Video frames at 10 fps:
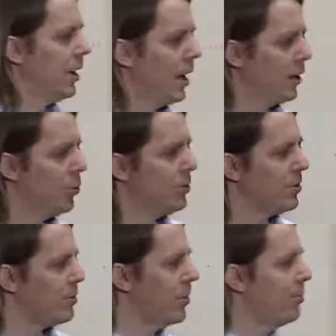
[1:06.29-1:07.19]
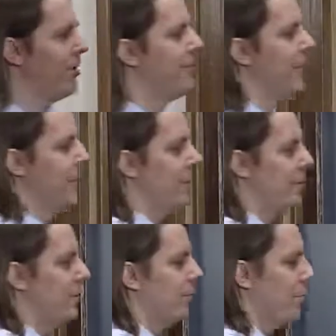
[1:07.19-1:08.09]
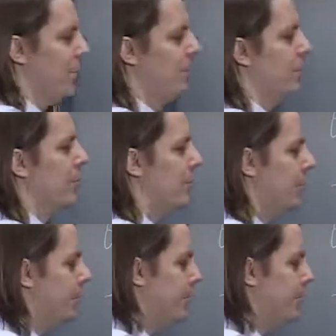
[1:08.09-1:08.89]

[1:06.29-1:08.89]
I hope you can tell my phi's from my zeros.